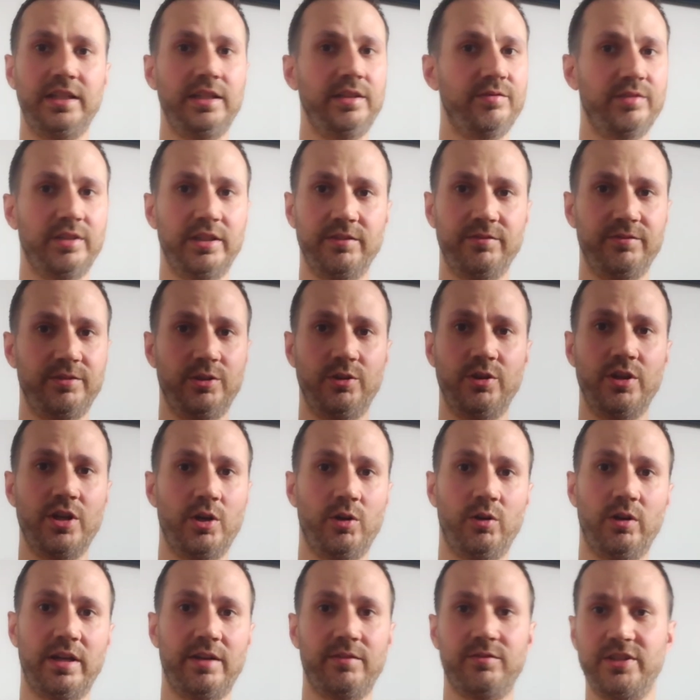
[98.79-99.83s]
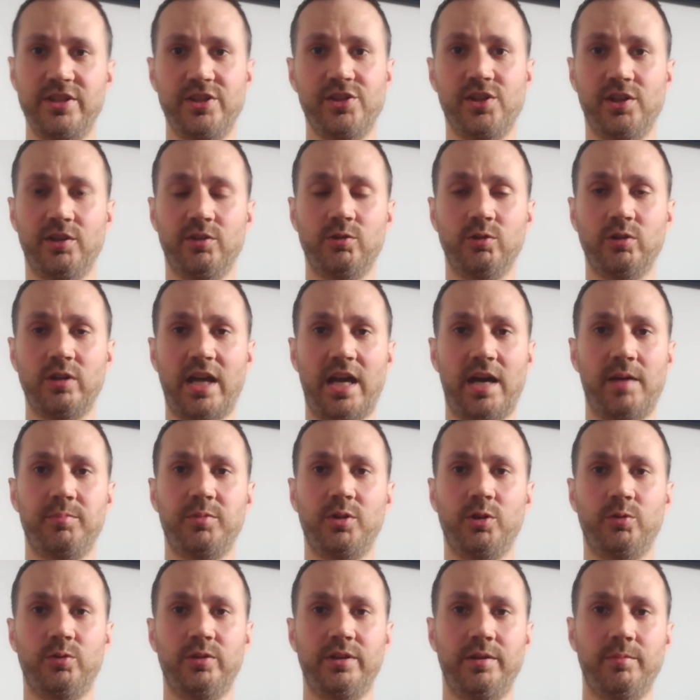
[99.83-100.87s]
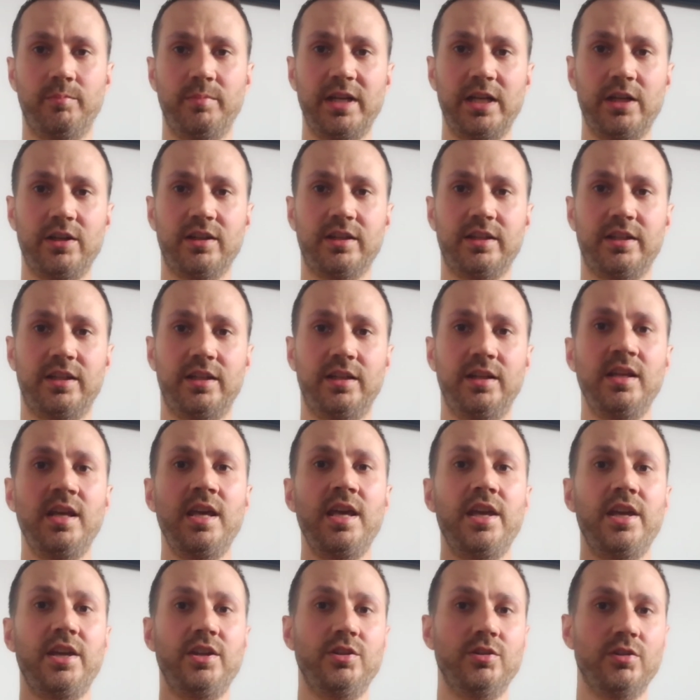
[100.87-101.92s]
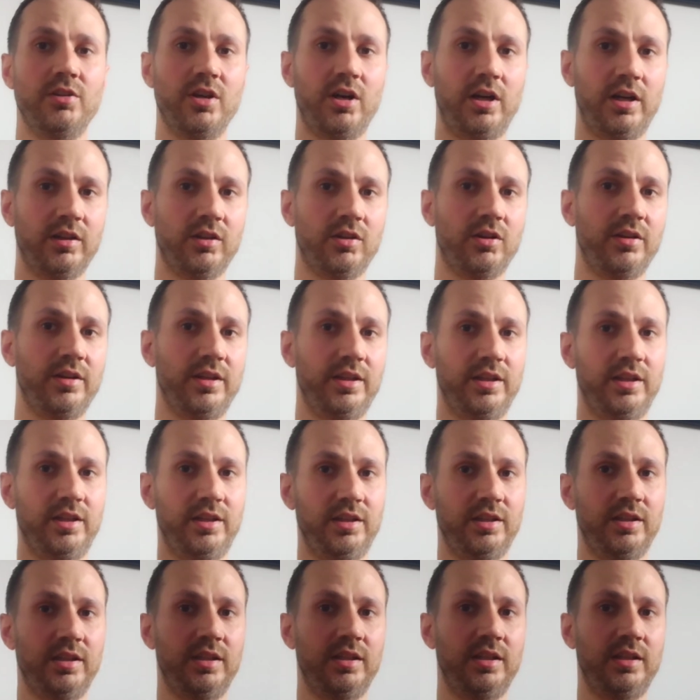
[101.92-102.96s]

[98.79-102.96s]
Even if you know every single capital in America, you're not gonna,